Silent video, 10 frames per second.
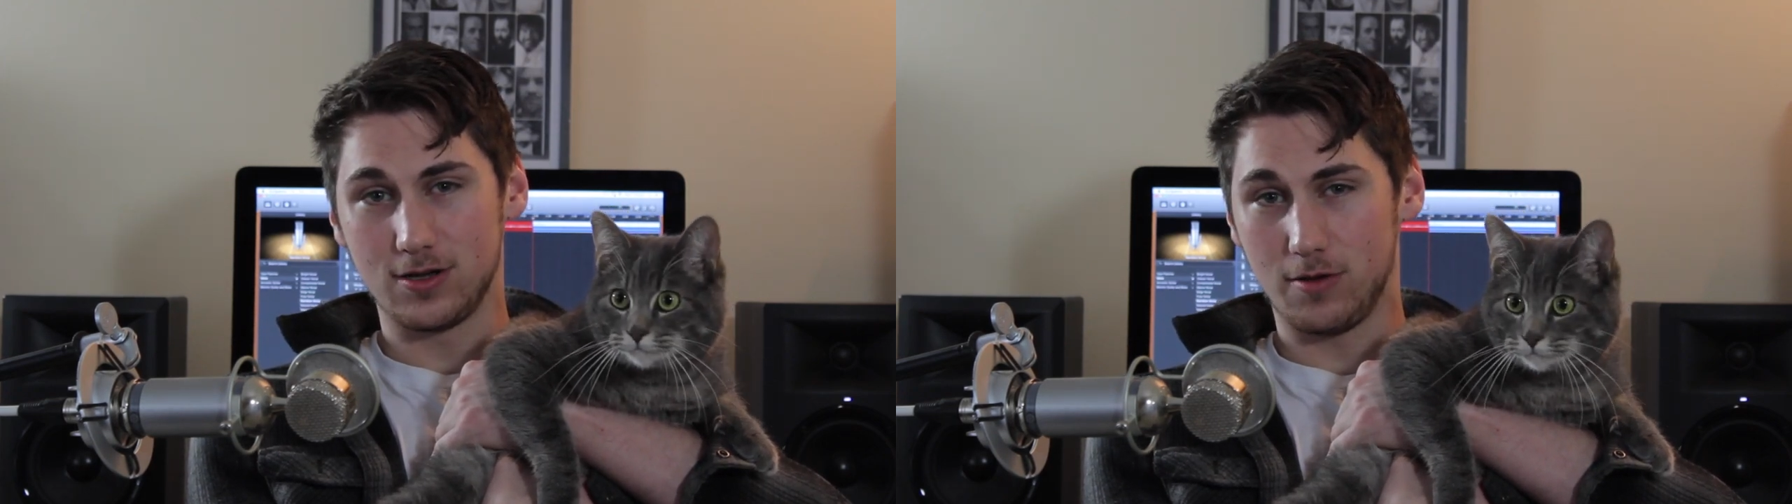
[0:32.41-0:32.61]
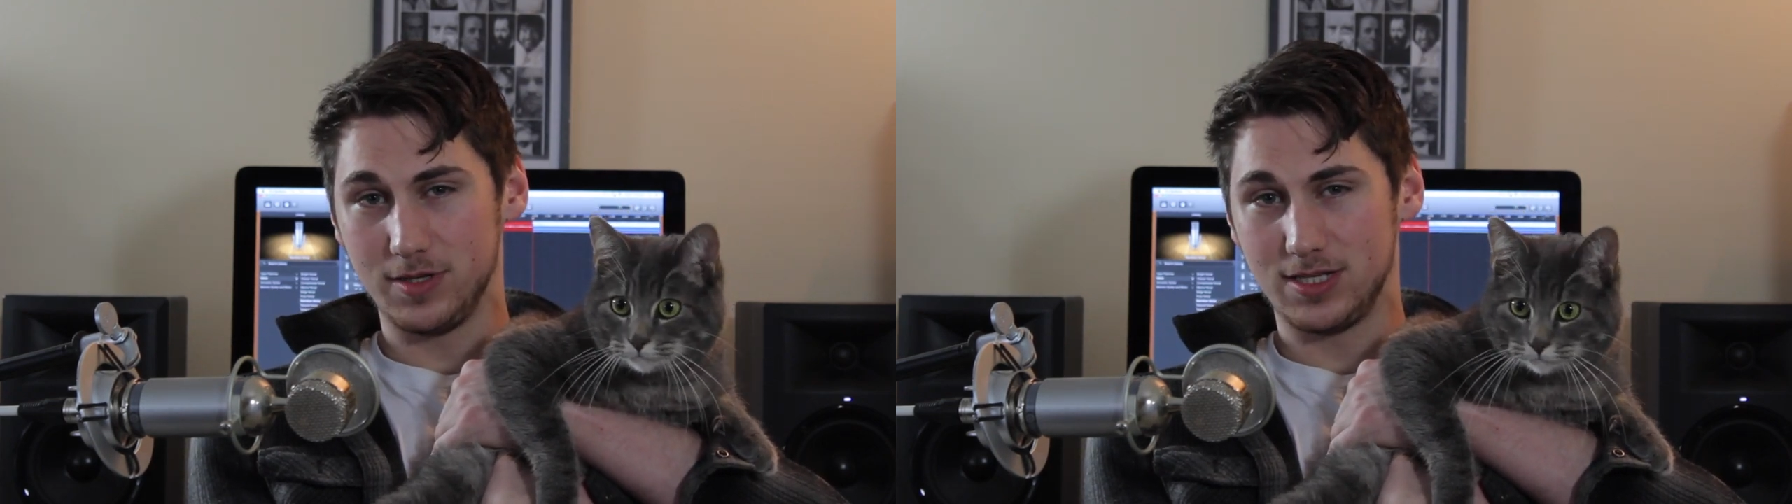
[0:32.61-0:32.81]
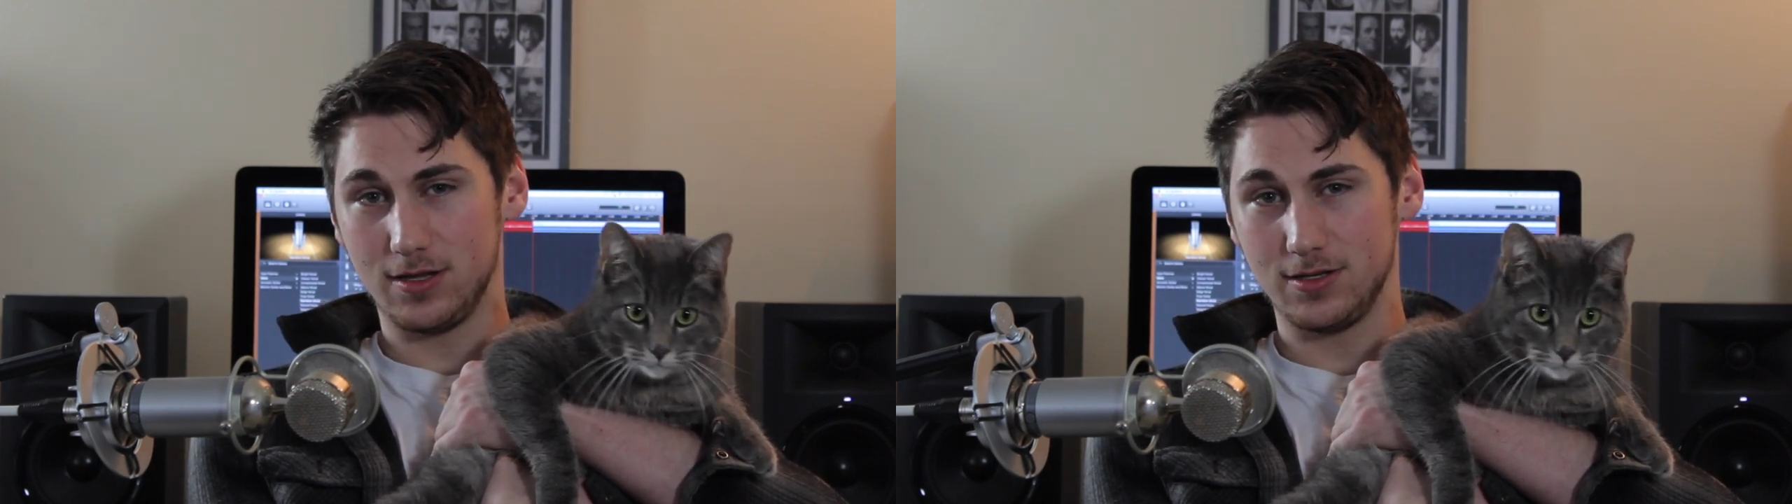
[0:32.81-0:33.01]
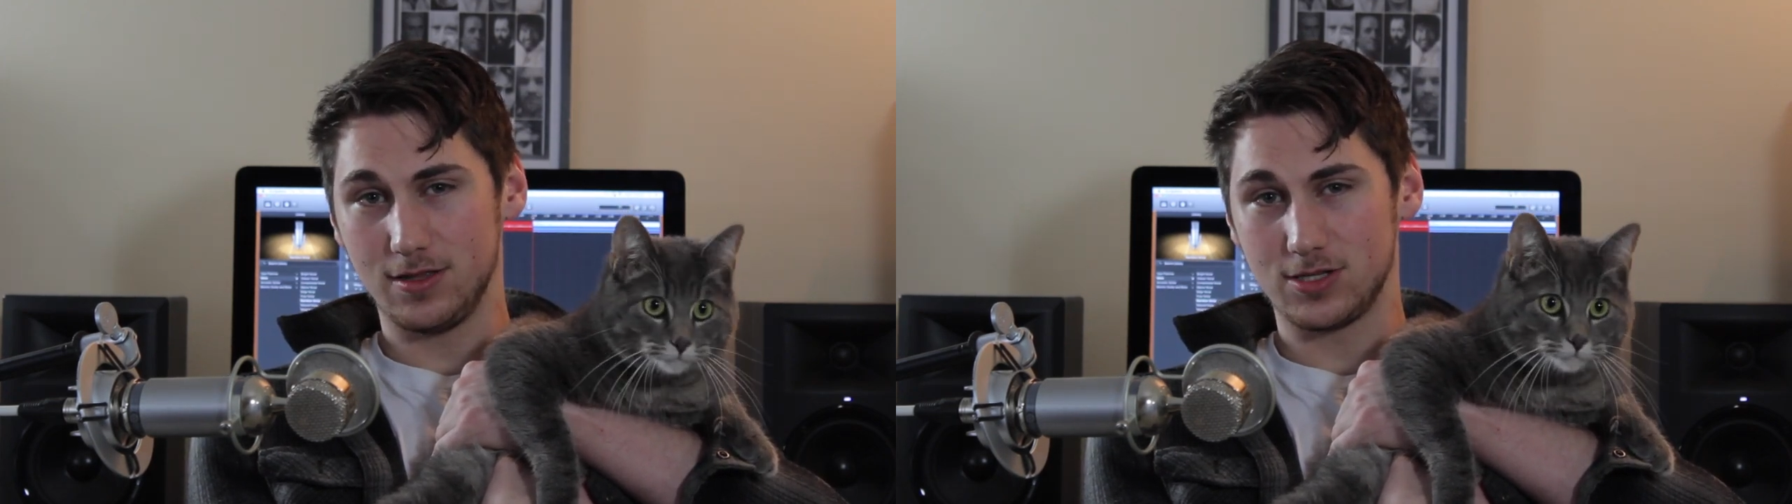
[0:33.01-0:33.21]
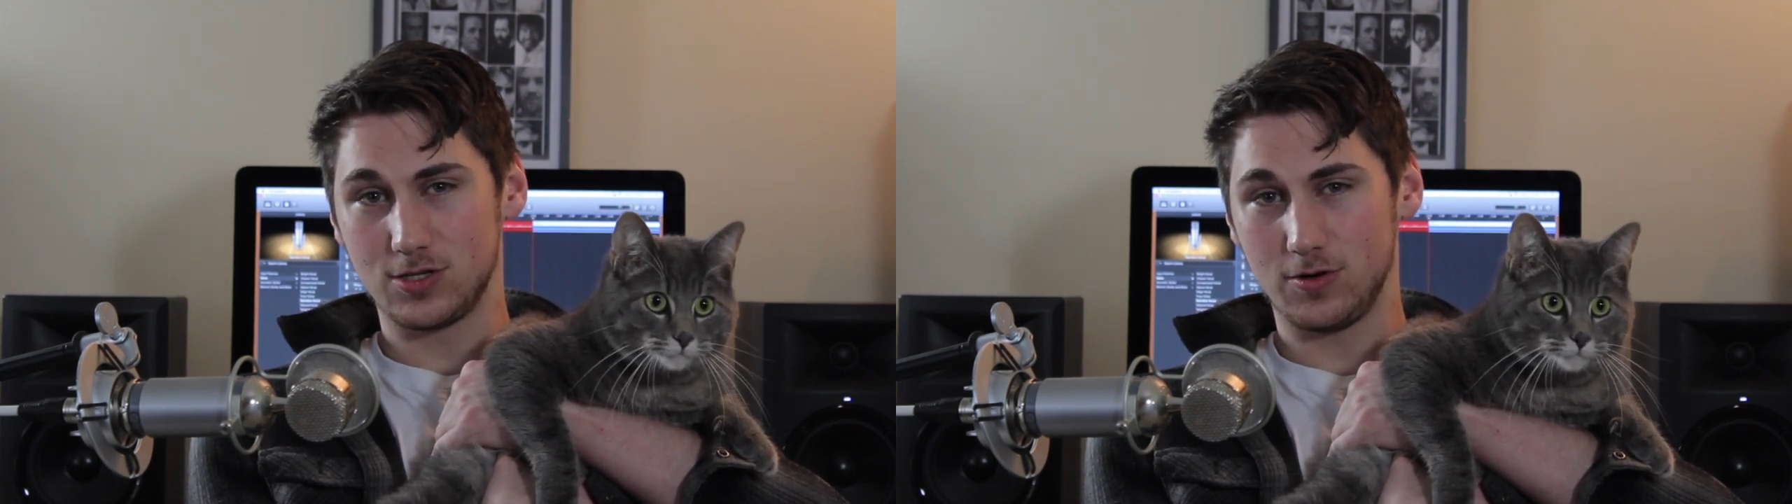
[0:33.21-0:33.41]
I'll be telling you
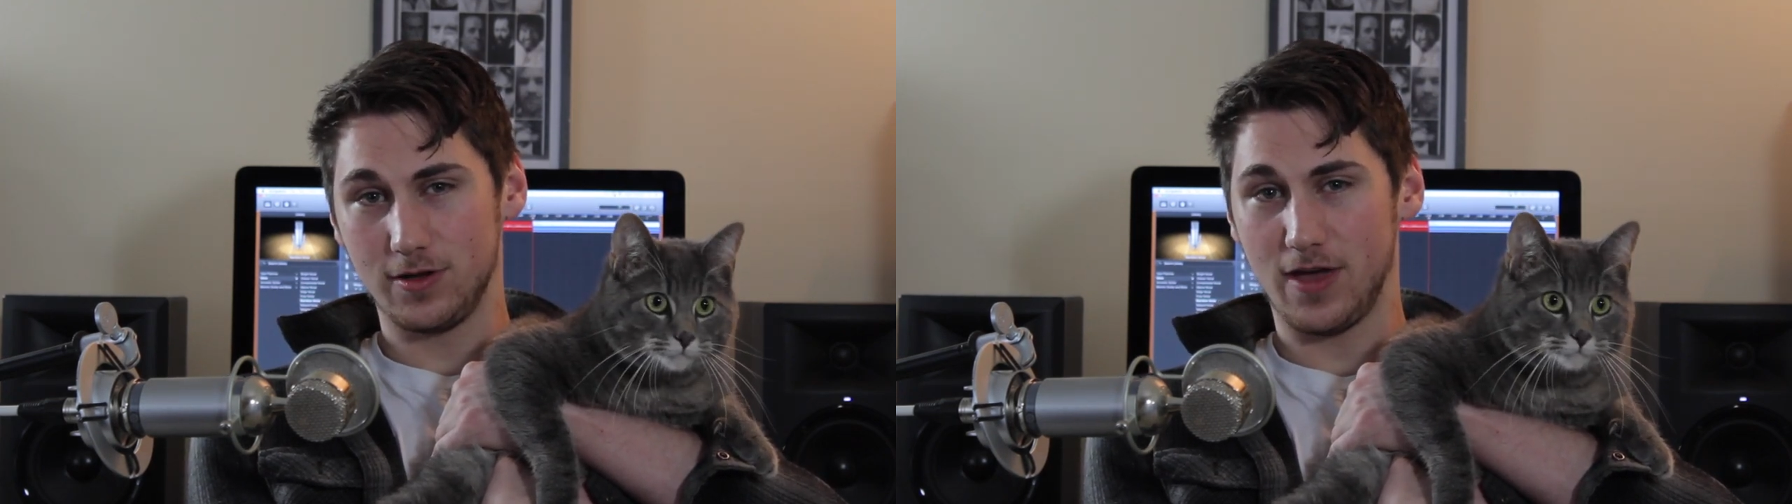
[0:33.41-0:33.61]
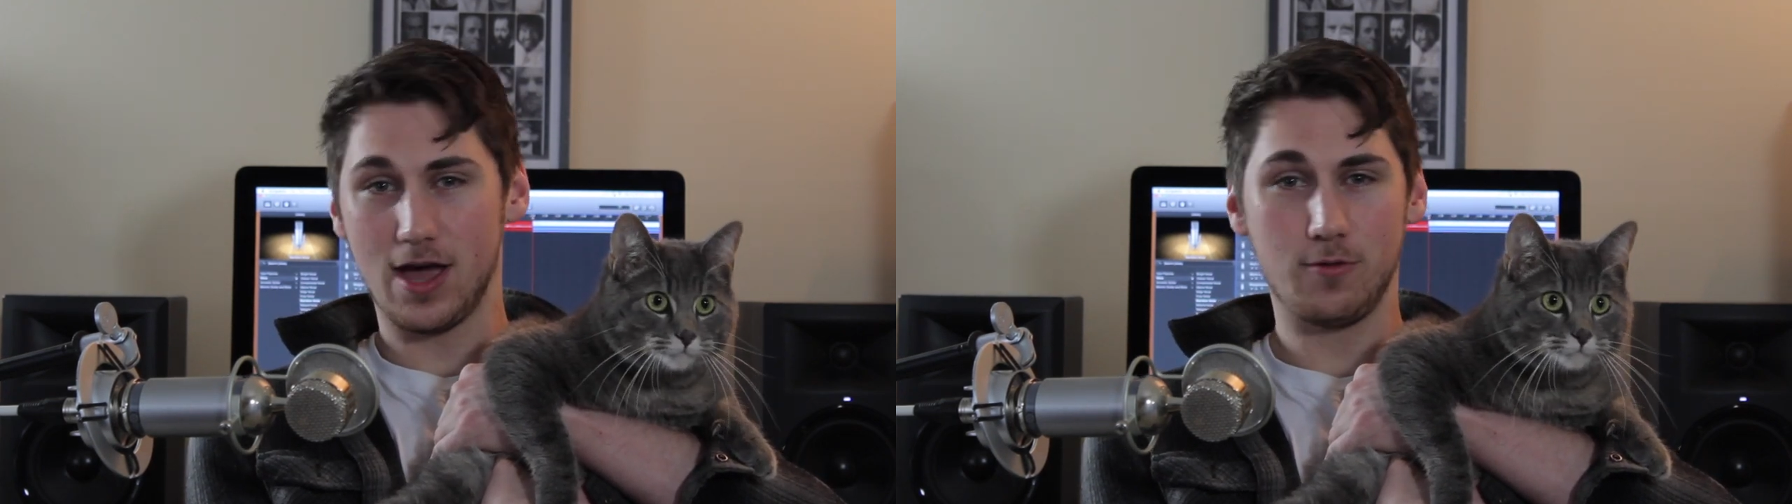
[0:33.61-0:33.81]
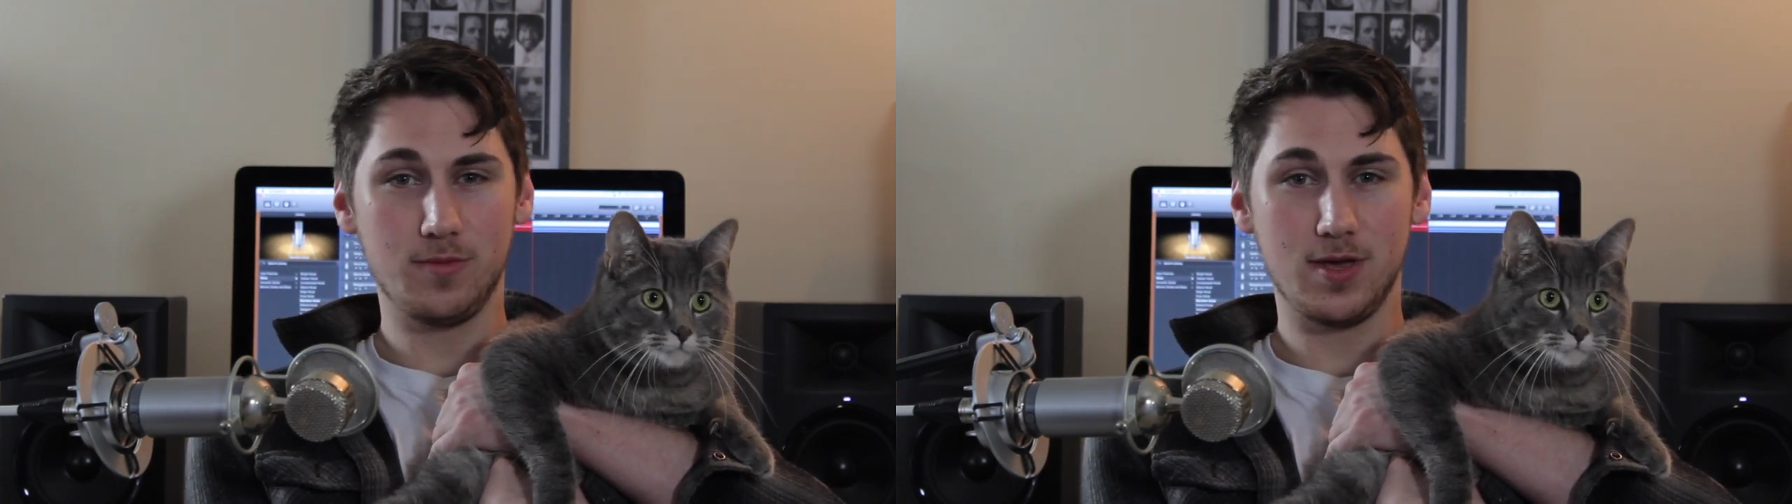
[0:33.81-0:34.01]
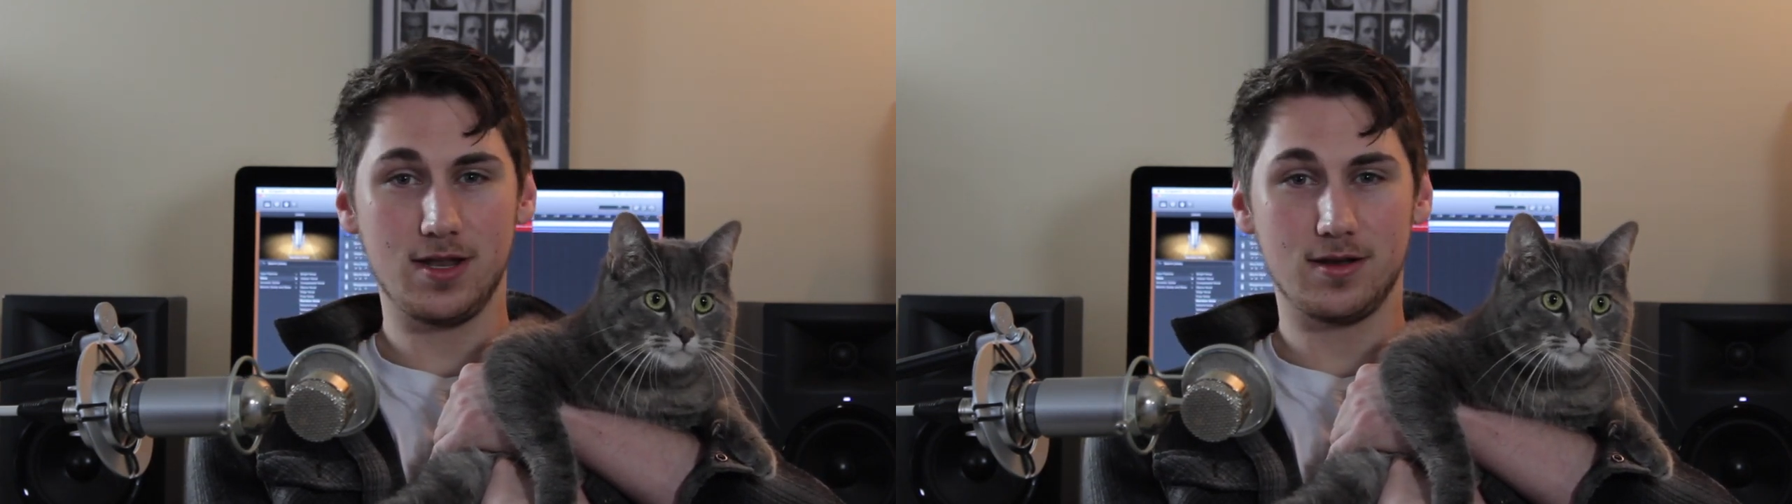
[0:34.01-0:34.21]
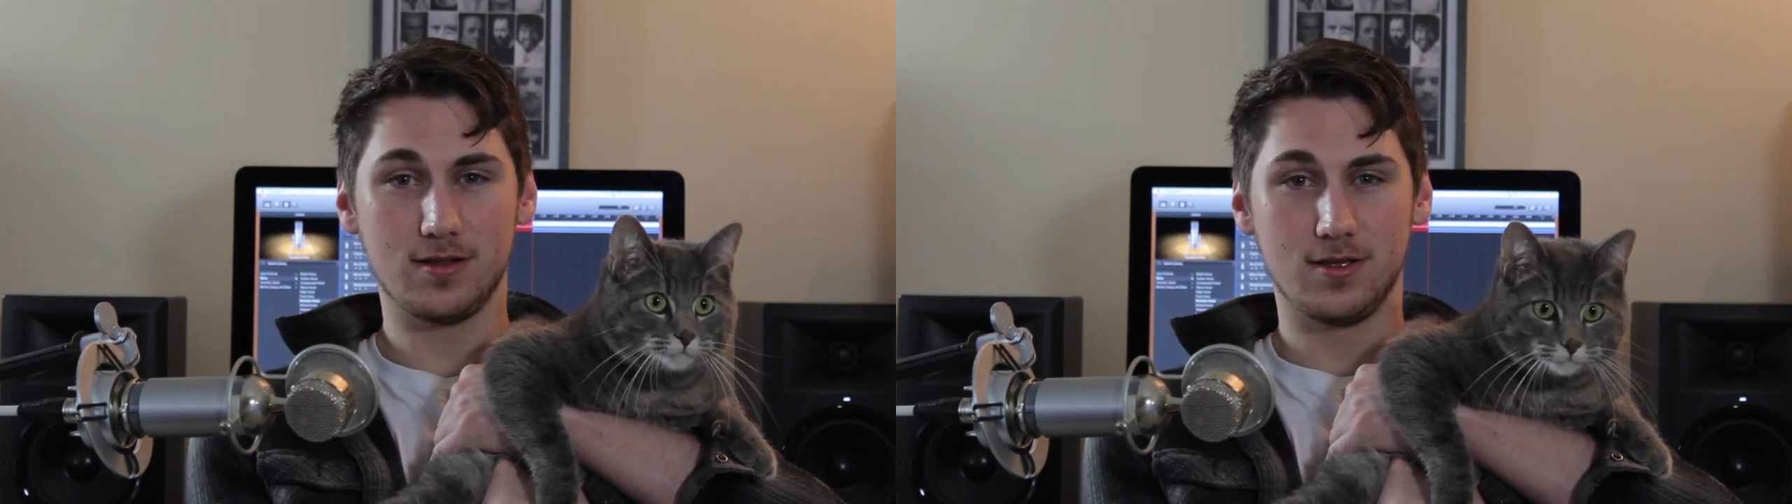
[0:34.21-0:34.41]
the story of how we
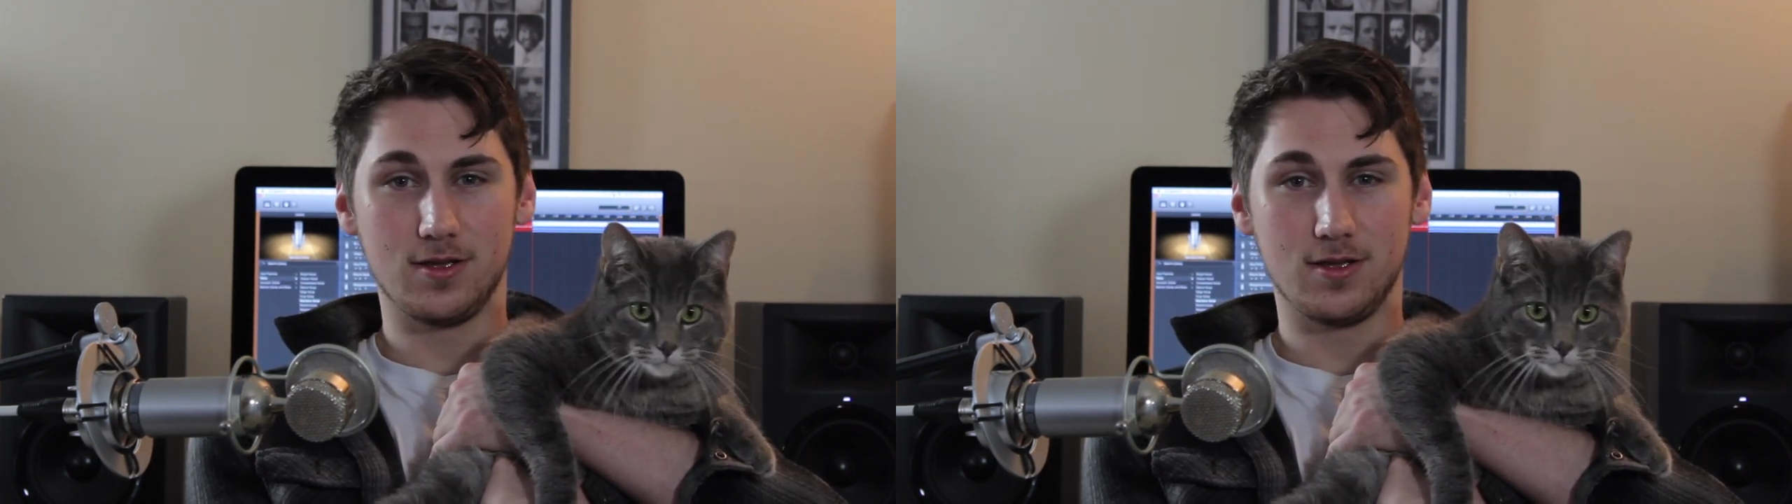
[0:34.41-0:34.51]
met,